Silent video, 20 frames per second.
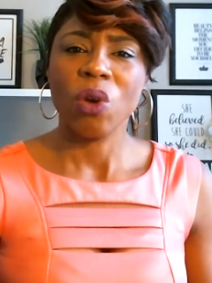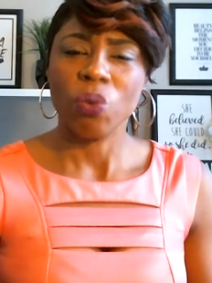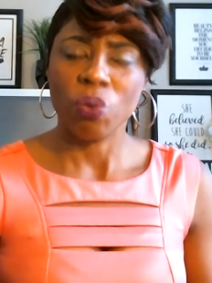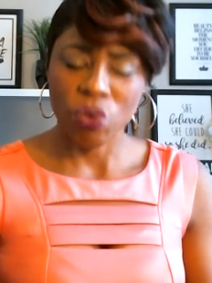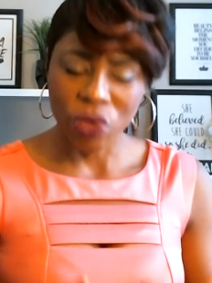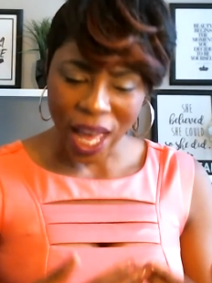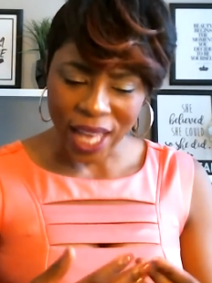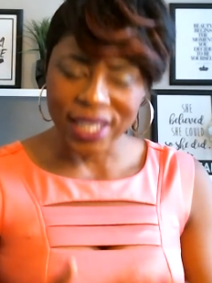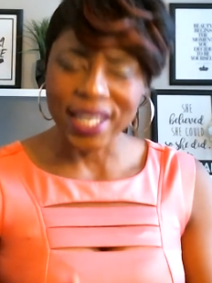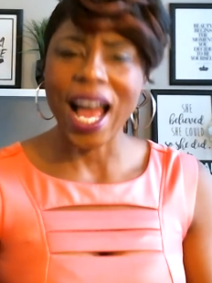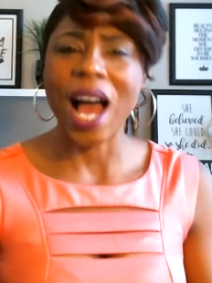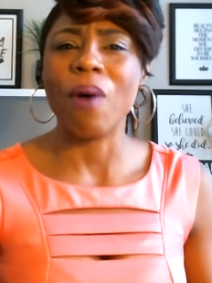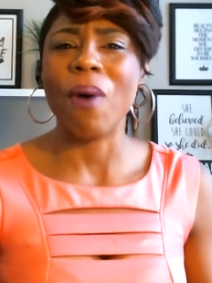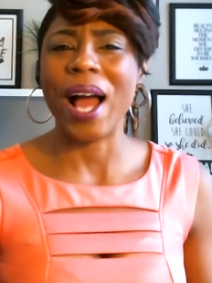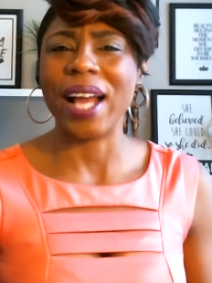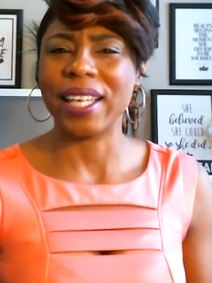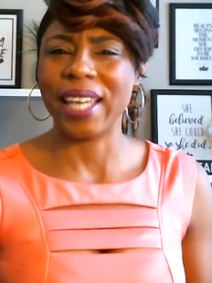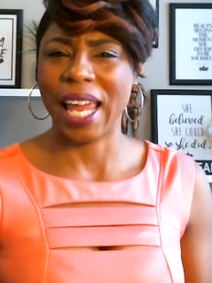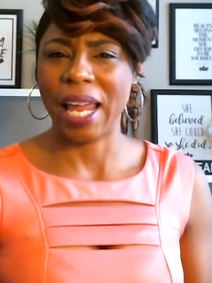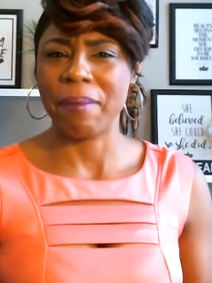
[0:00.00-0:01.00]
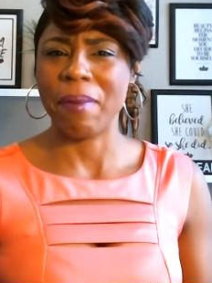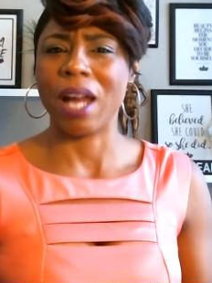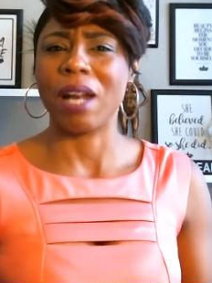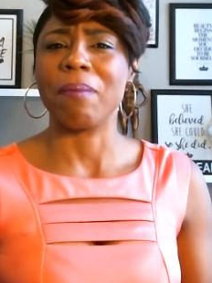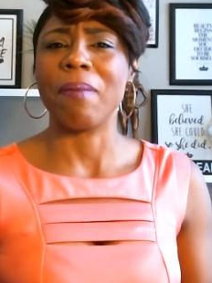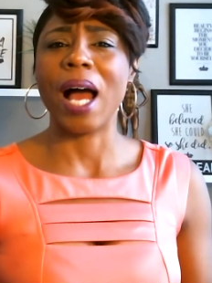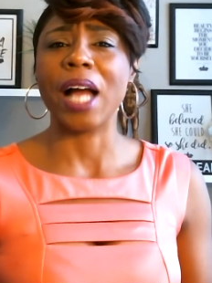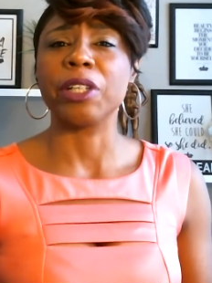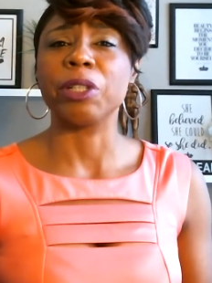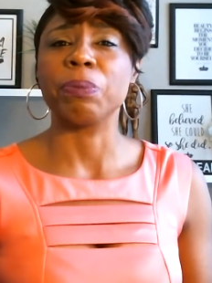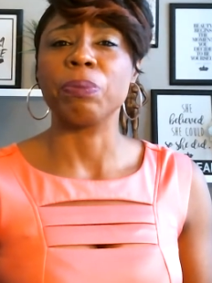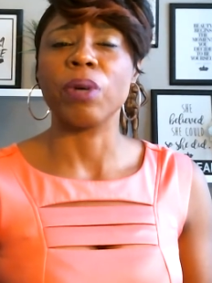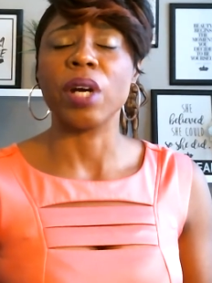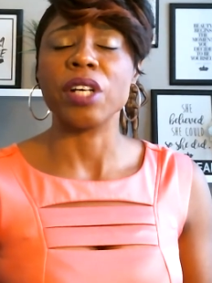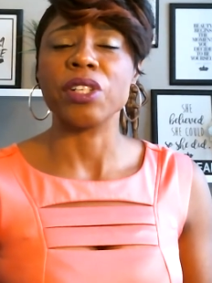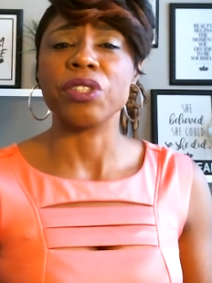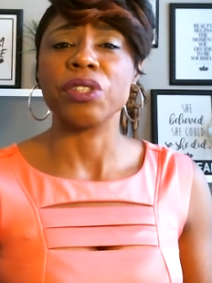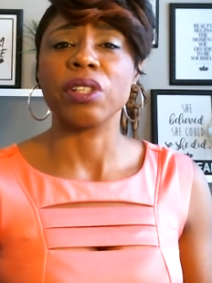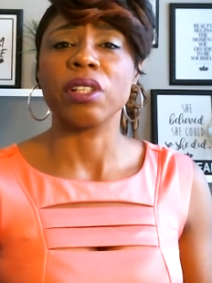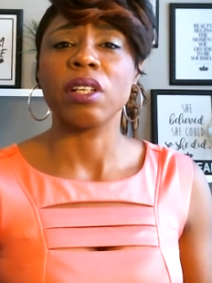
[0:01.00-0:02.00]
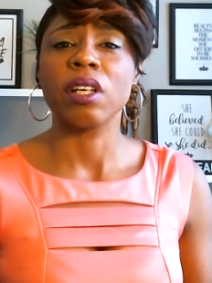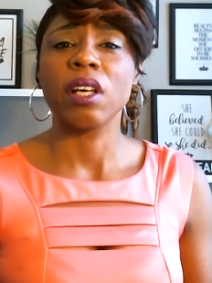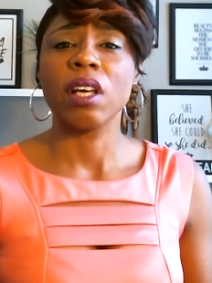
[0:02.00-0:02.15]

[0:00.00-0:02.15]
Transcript: That's how I came out of my depression.